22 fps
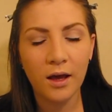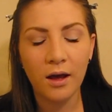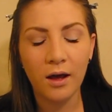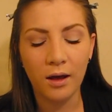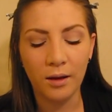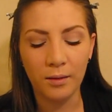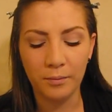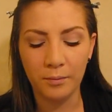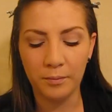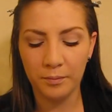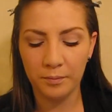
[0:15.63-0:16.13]

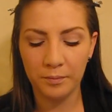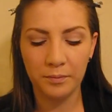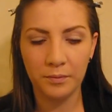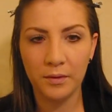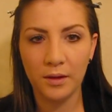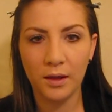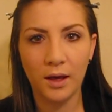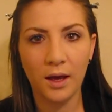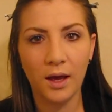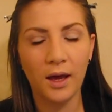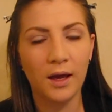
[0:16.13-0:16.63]

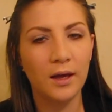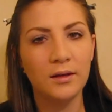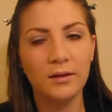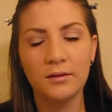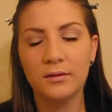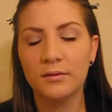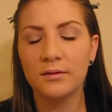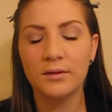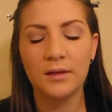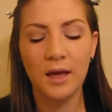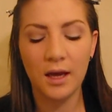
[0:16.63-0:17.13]

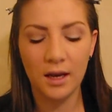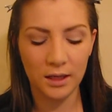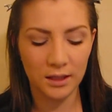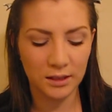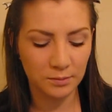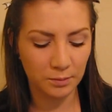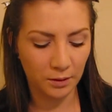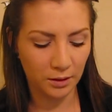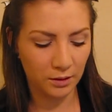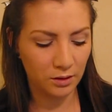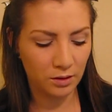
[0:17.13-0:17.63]
I can't
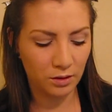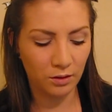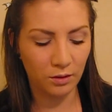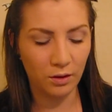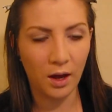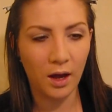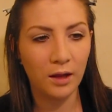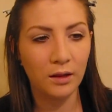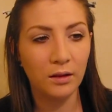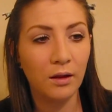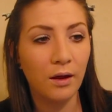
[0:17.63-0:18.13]
explain to you.
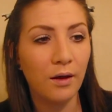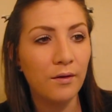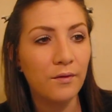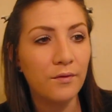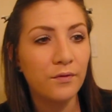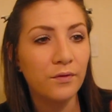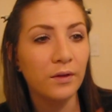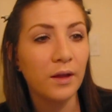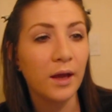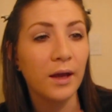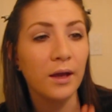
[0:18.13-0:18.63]
I
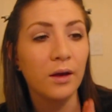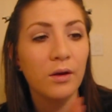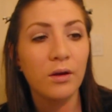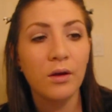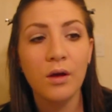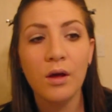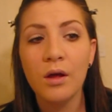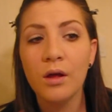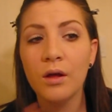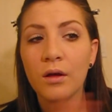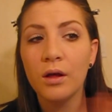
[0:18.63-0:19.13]
love like
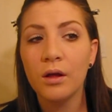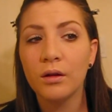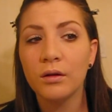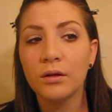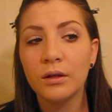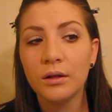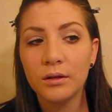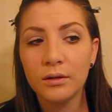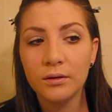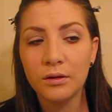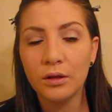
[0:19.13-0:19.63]

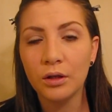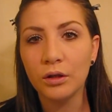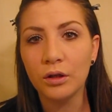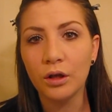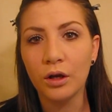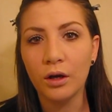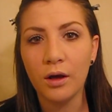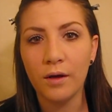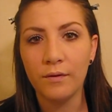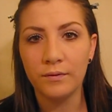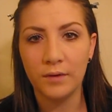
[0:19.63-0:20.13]
the
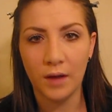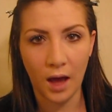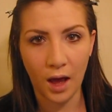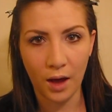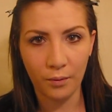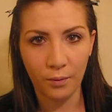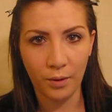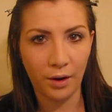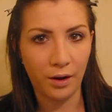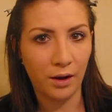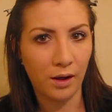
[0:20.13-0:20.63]
look of
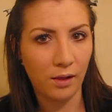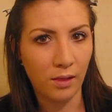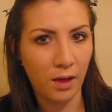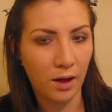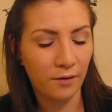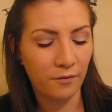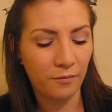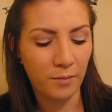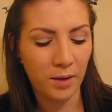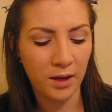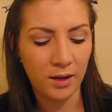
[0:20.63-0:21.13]
not wearing a
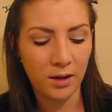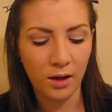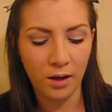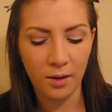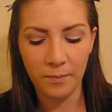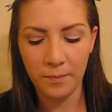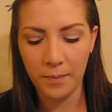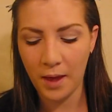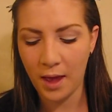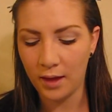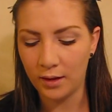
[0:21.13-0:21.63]
lot of
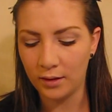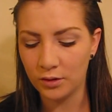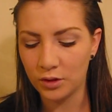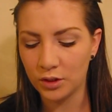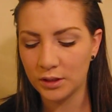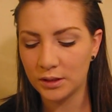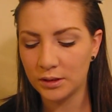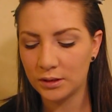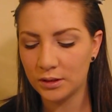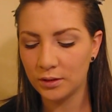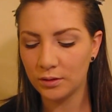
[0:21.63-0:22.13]
makeup and
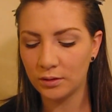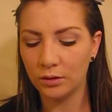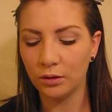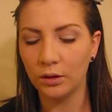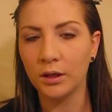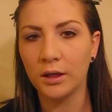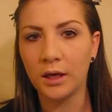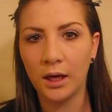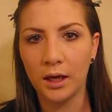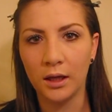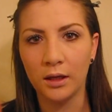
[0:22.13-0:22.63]
just
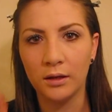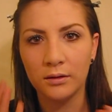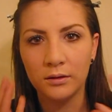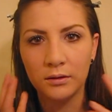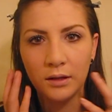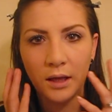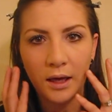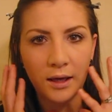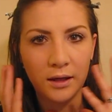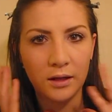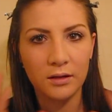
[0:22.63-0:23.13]
looking
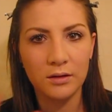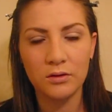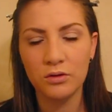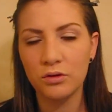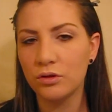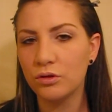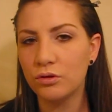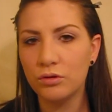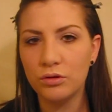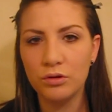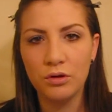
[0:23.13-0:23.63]
like
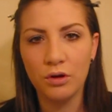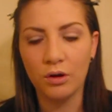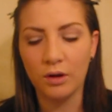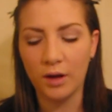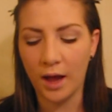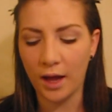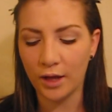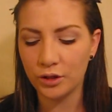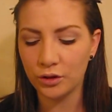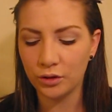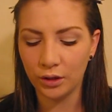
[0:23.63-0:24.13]
you're
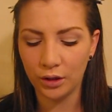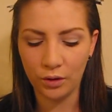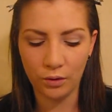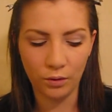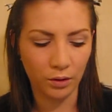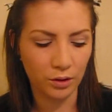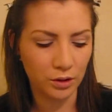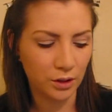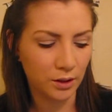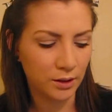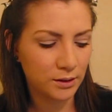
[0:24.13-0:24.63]
naturally
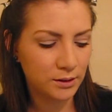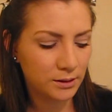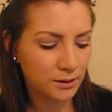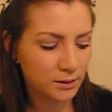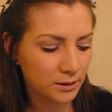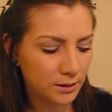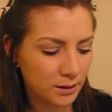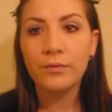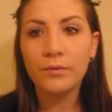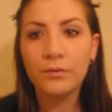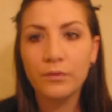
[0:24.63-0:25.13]

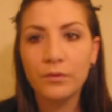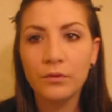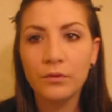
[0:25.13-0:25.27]
gorgeous.